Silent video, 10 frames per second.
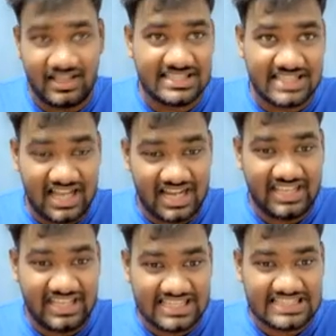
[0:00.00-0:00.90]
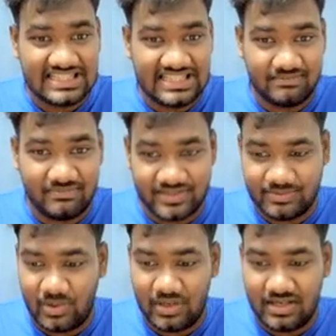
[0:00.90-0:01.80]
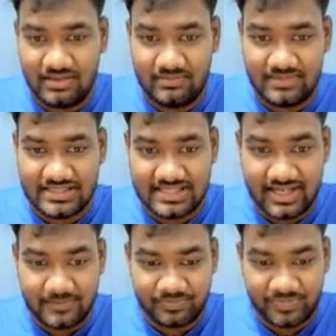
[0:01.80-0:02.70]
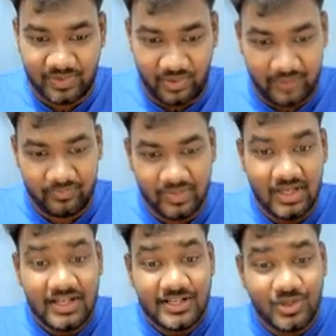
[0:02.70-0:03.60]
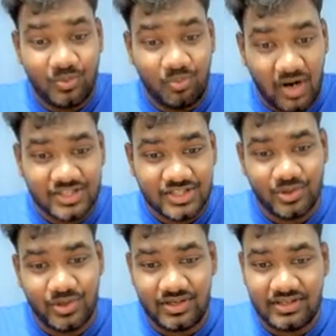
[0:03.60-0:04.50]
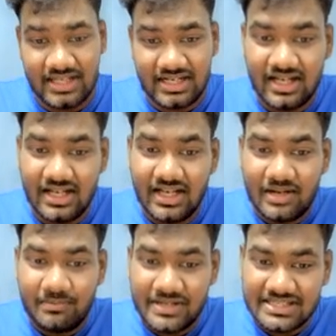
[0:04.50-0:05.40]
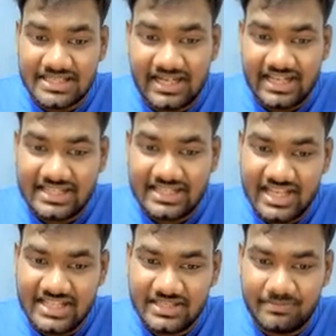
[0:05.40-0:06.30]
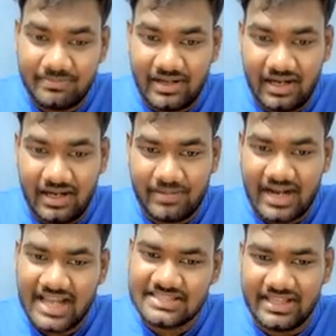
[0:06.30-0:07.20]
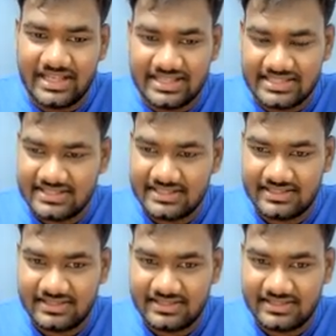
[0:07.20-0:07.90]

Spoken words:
It's RISC, small mistake. Okay. So what should the percentage change in price be, guys?